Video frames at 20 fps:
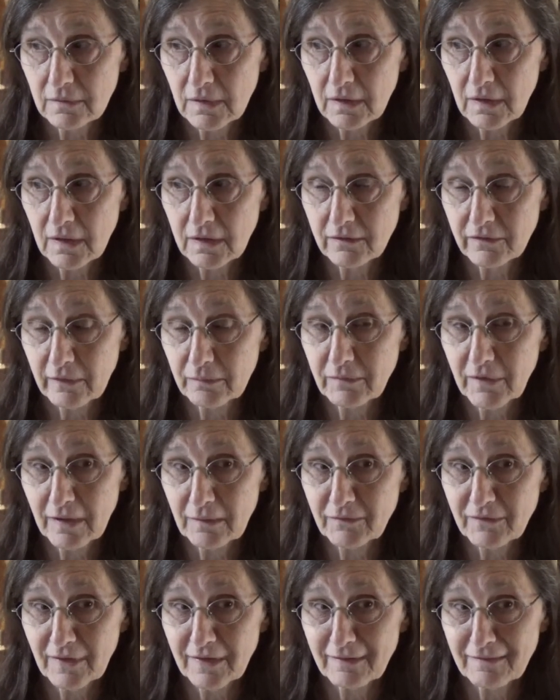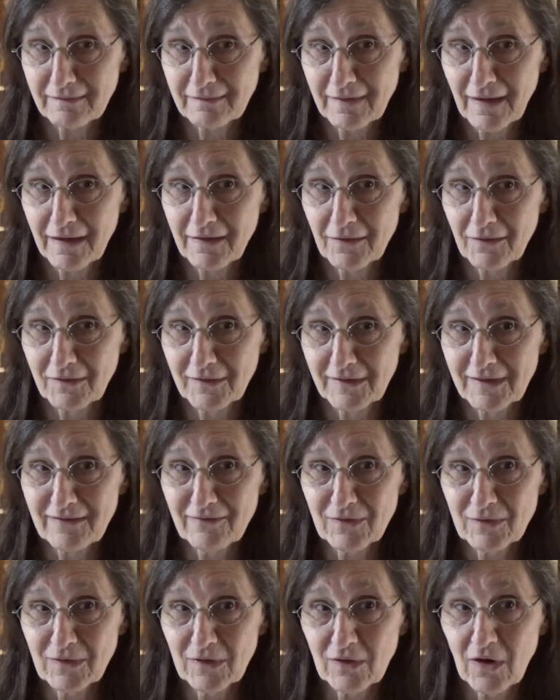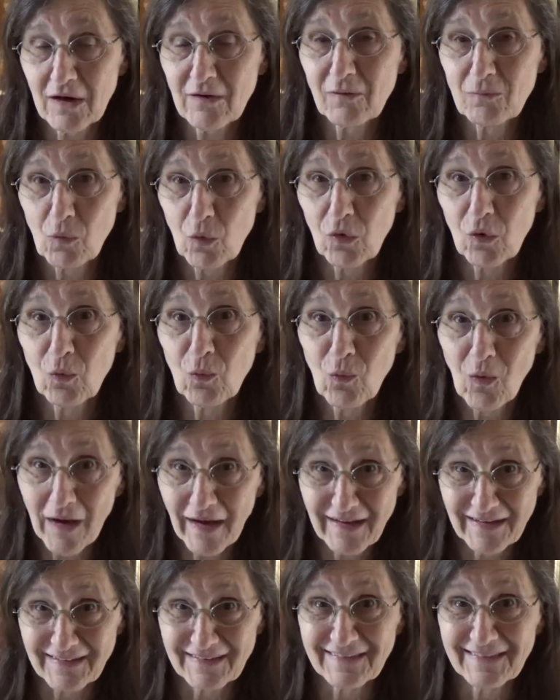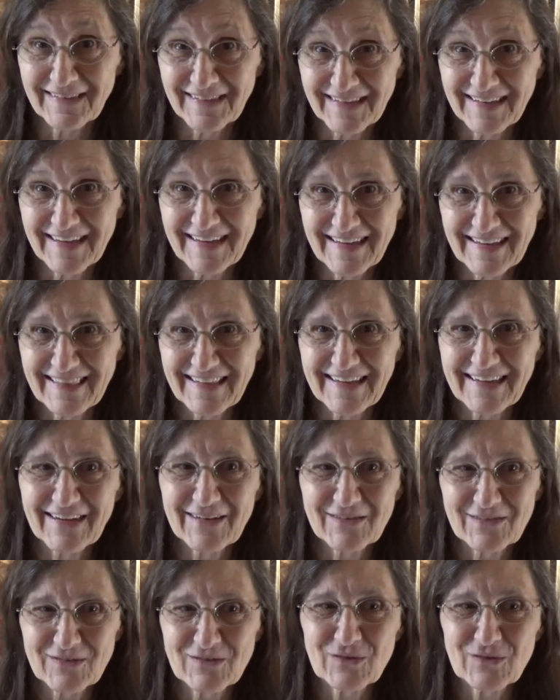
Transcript: and sometimes I kind of even are more white than anything else.